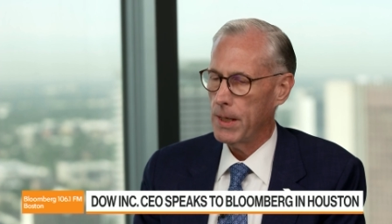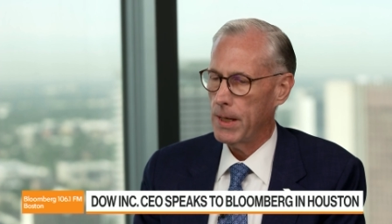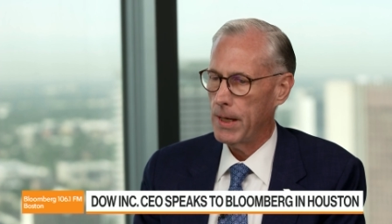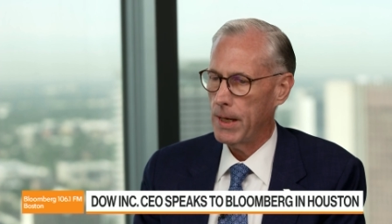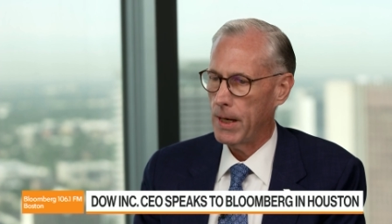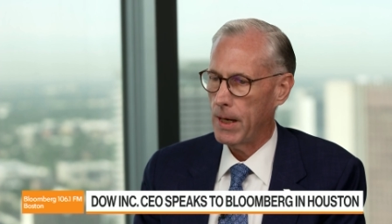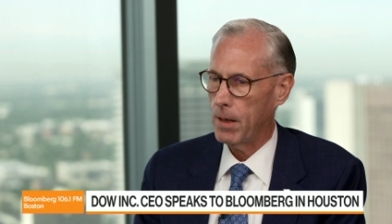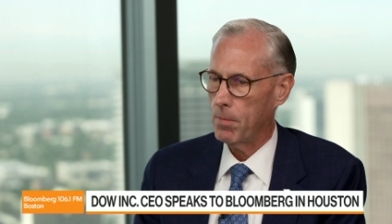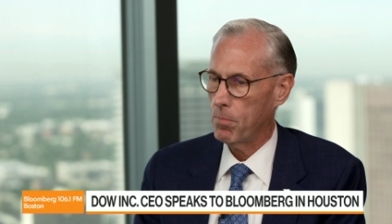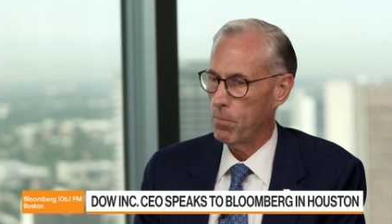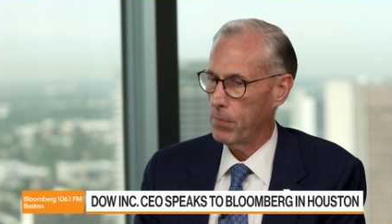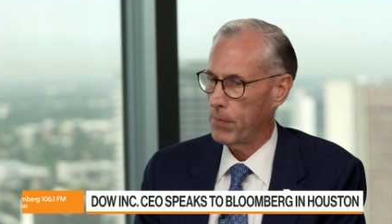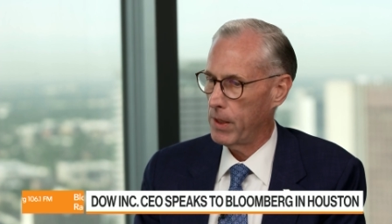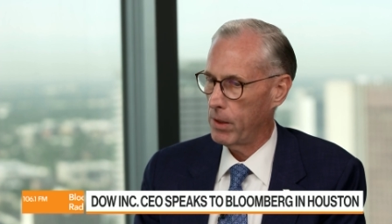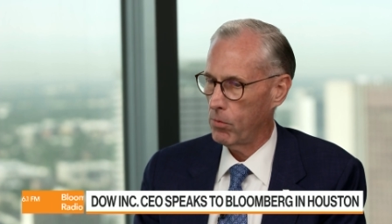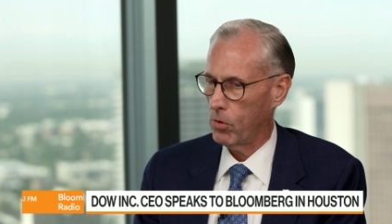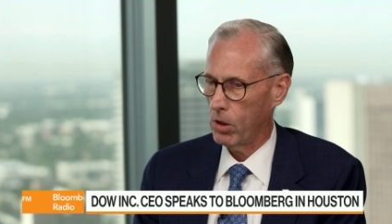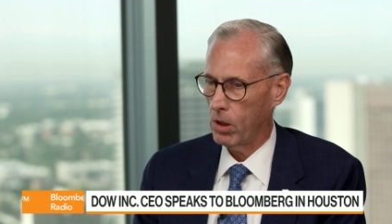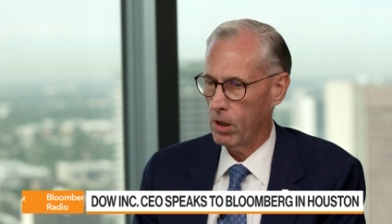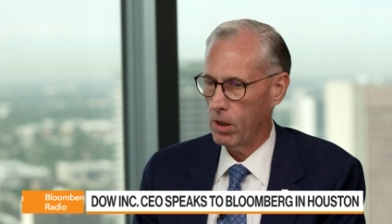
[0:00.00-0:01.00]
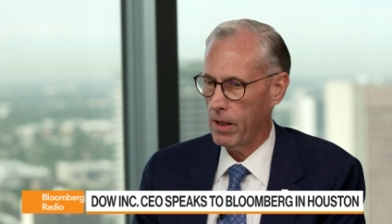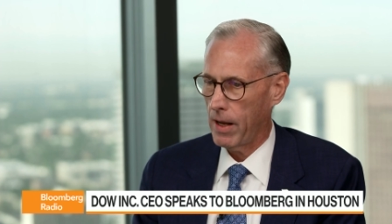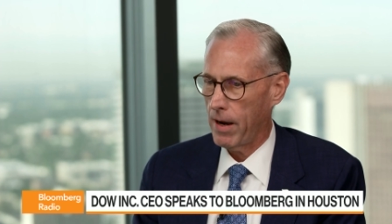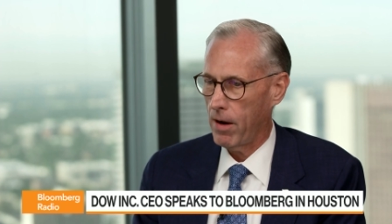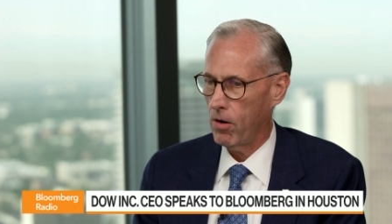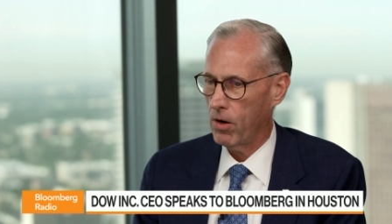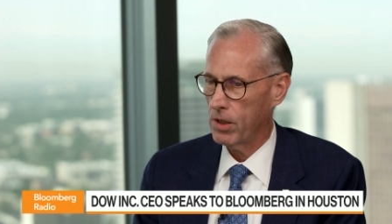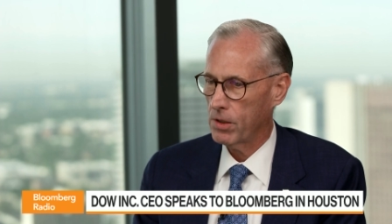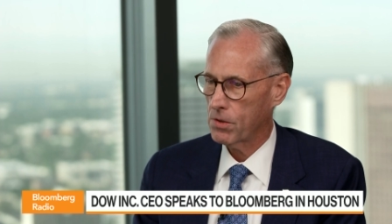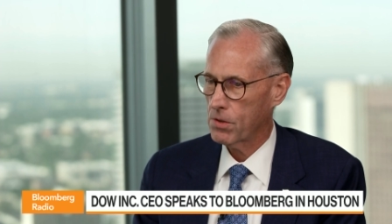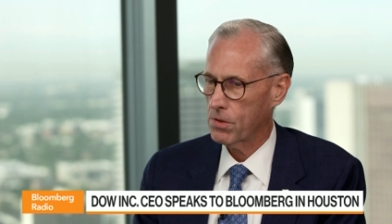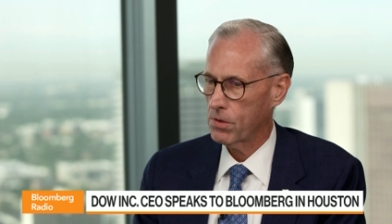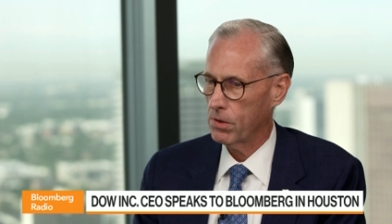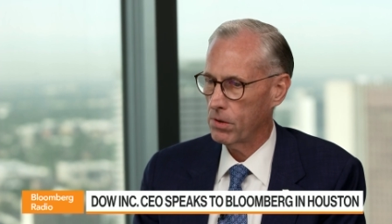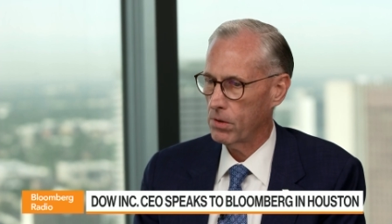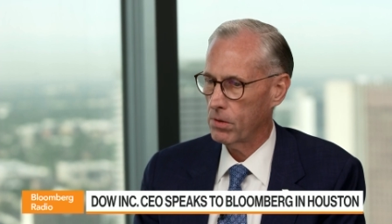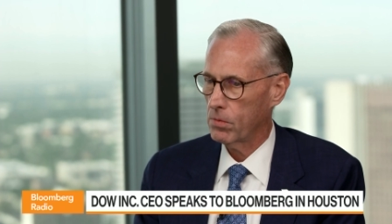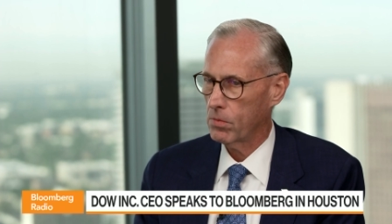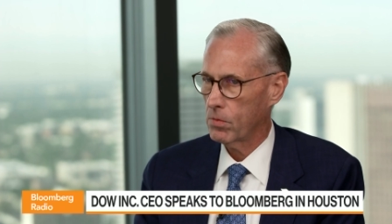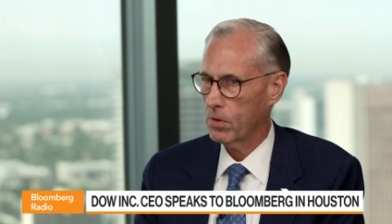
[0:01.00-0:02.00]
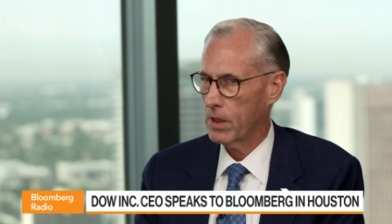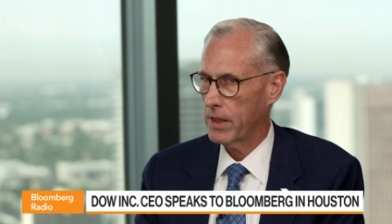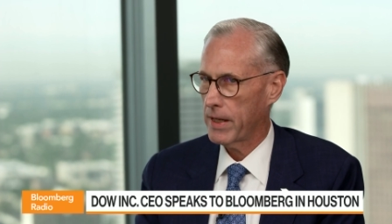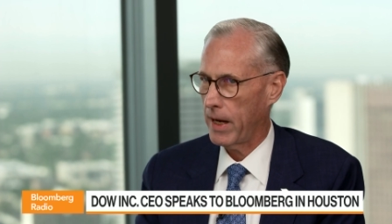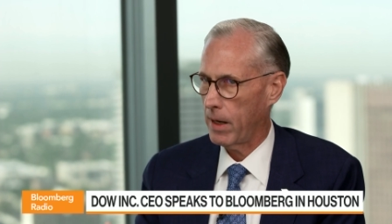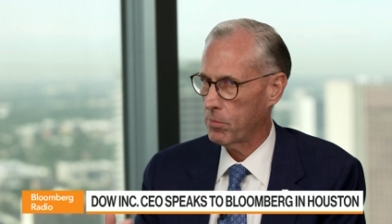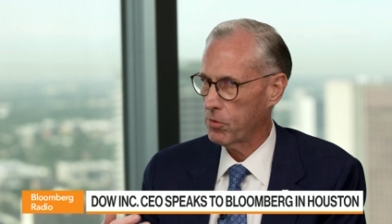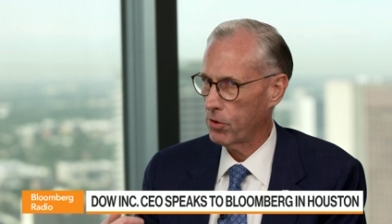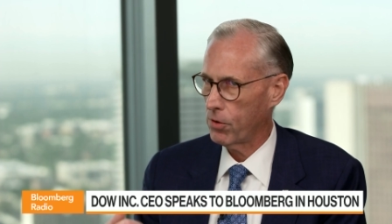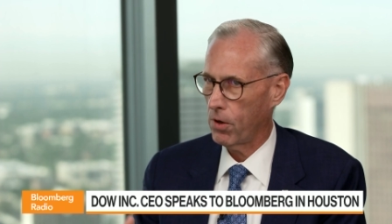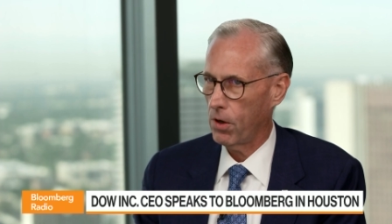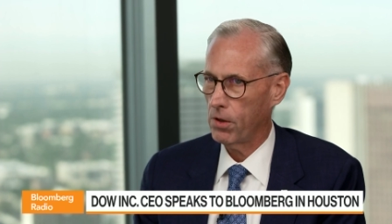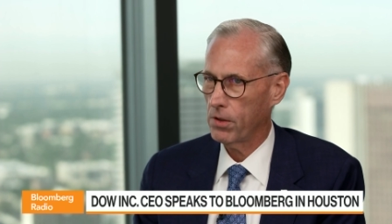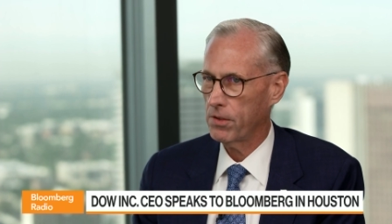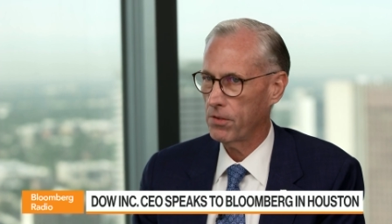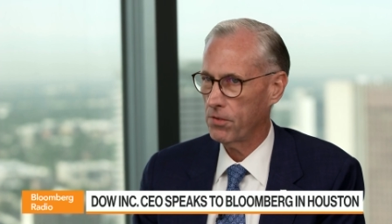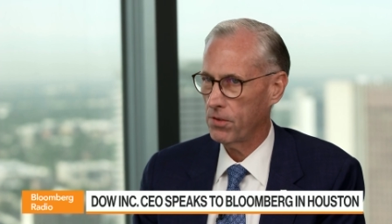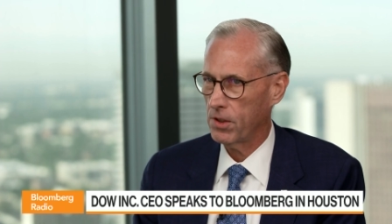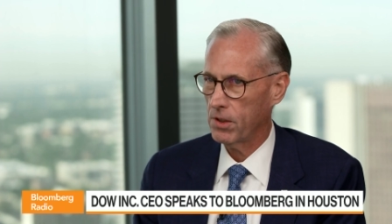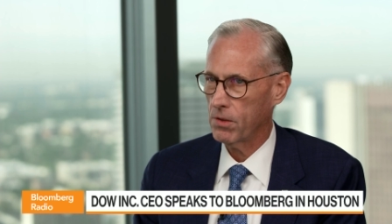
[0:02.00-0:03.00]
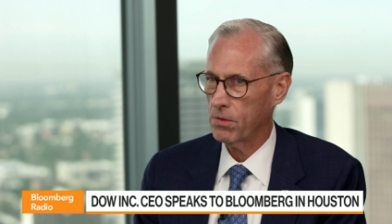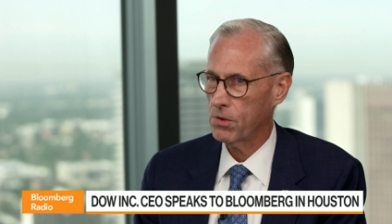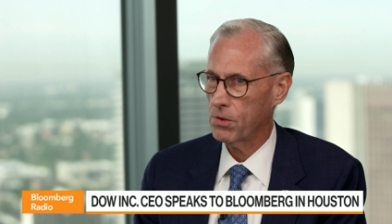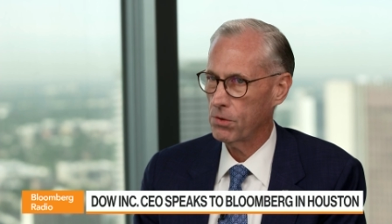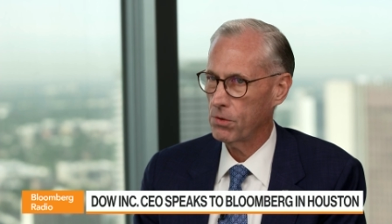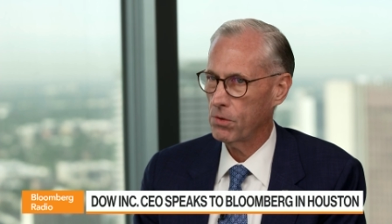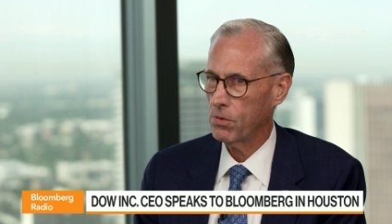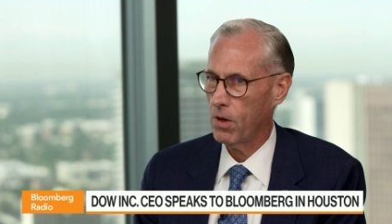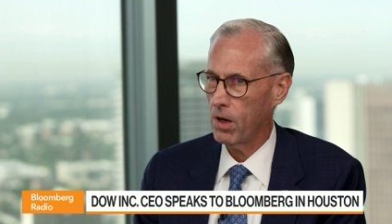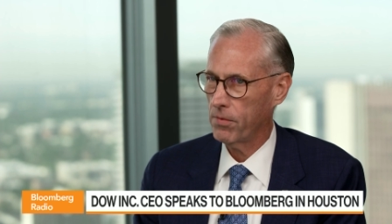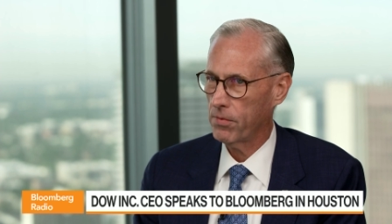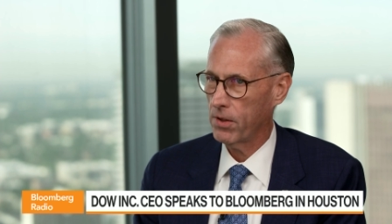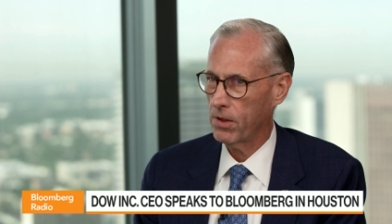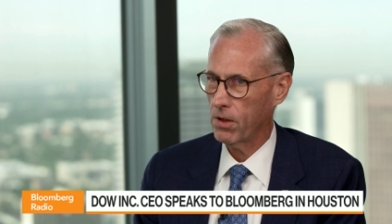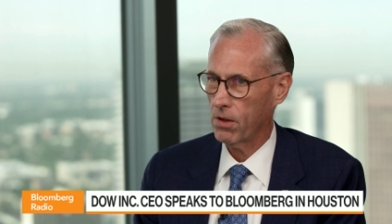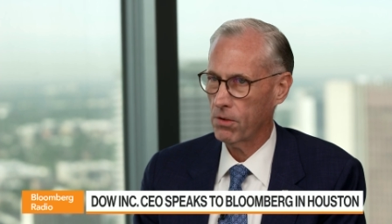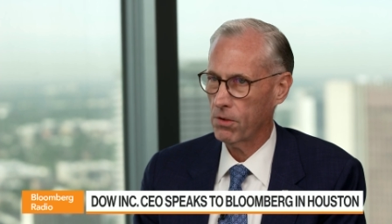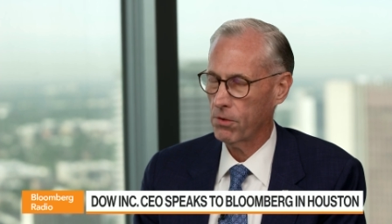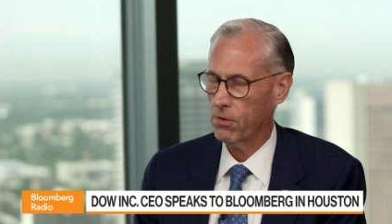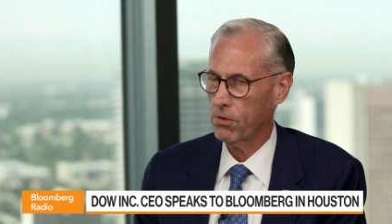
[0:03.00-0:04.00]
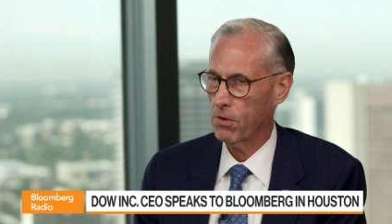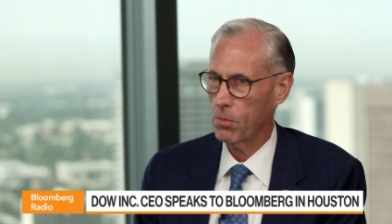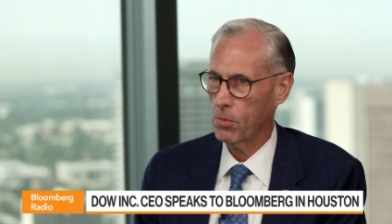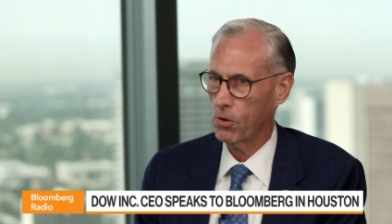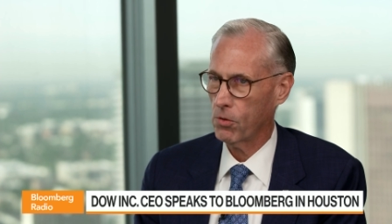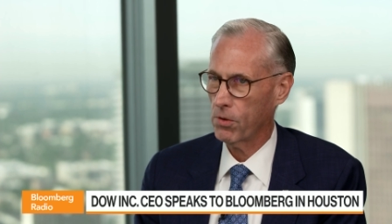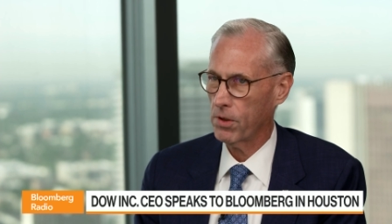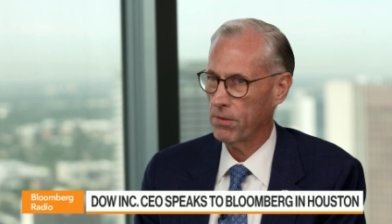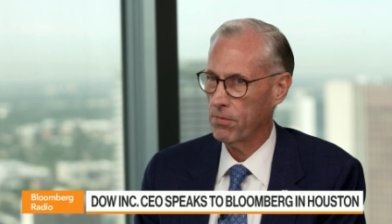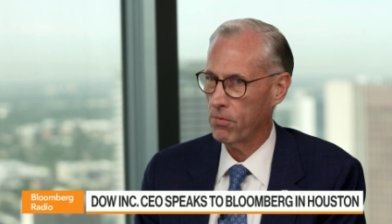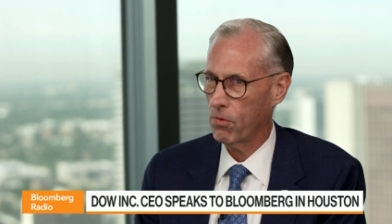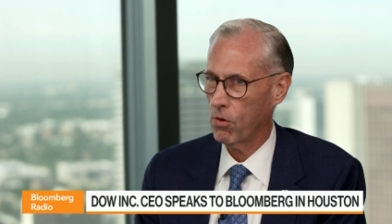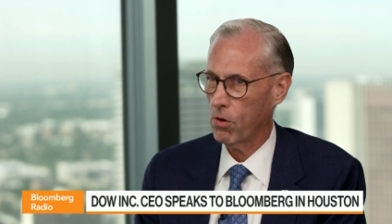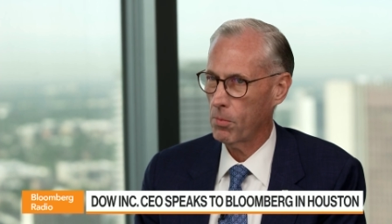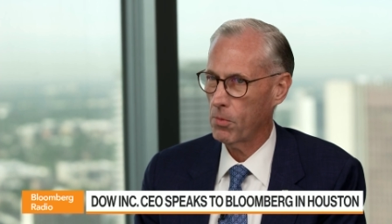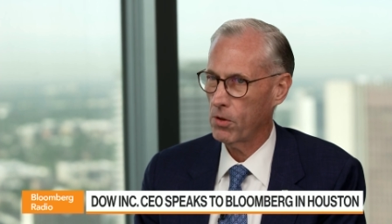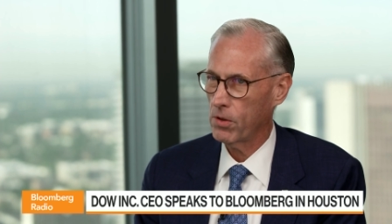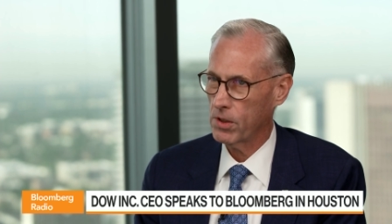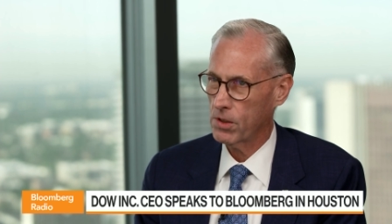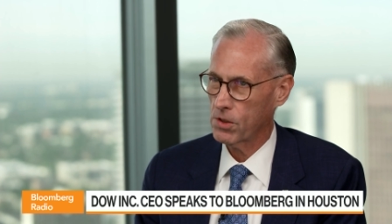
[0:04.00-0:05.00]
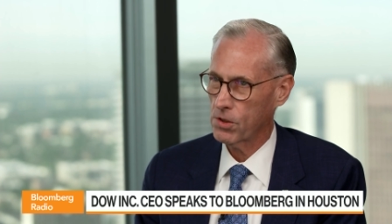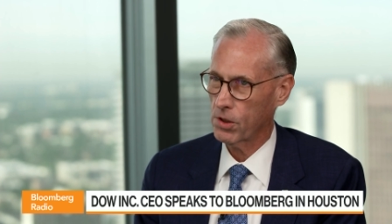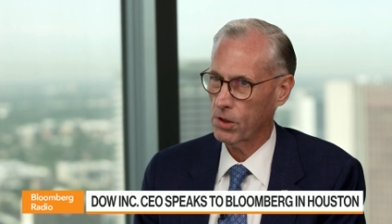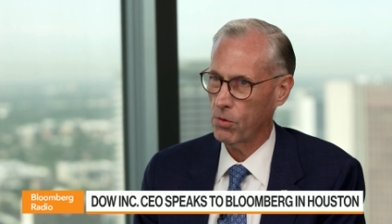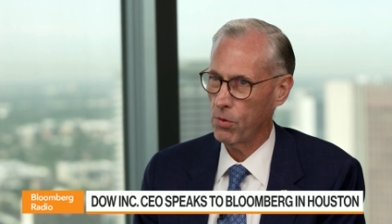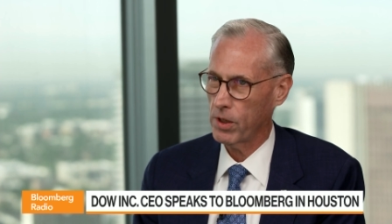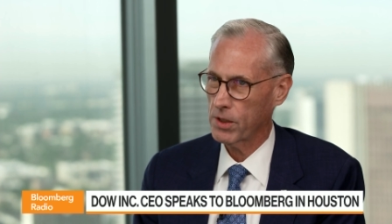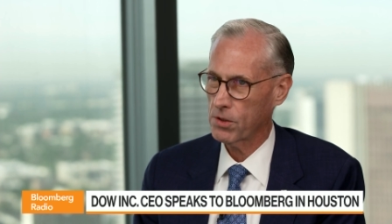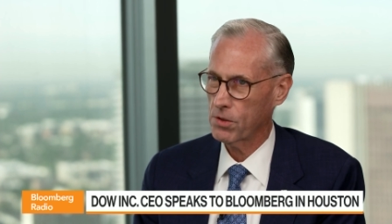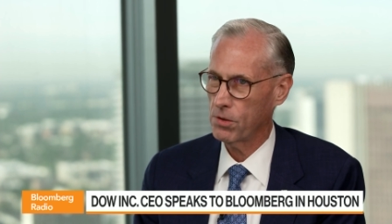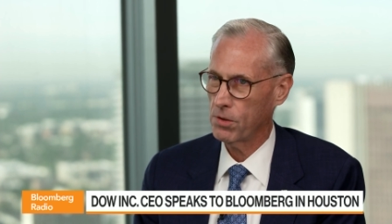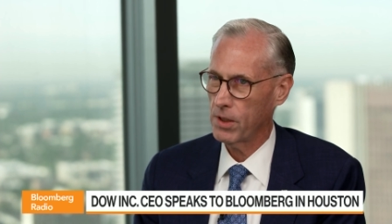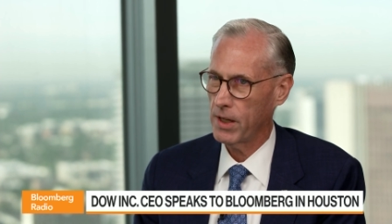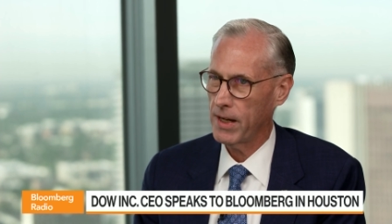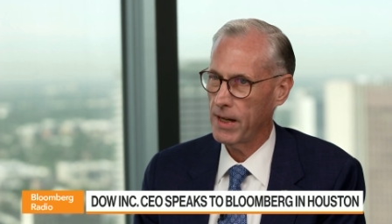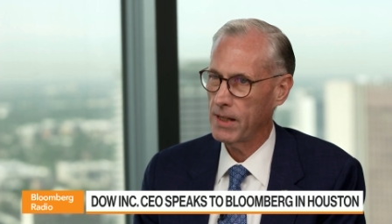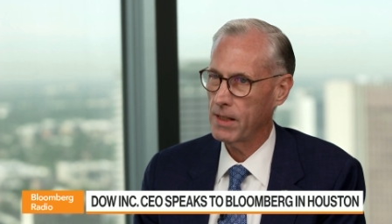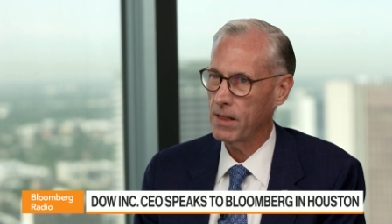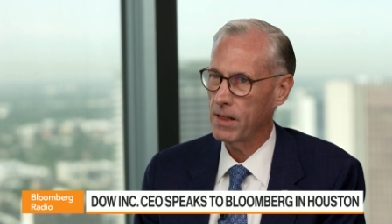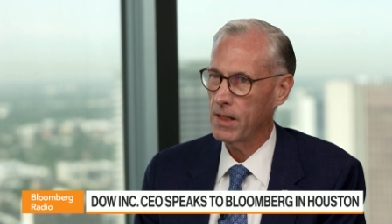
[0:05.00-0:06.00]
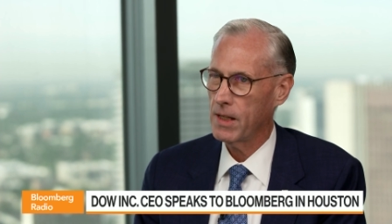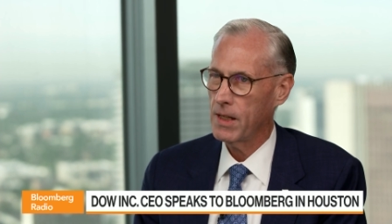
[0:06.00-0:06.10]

um, that will allow us to capture all the CO2 off the autothermal reformer and sequester that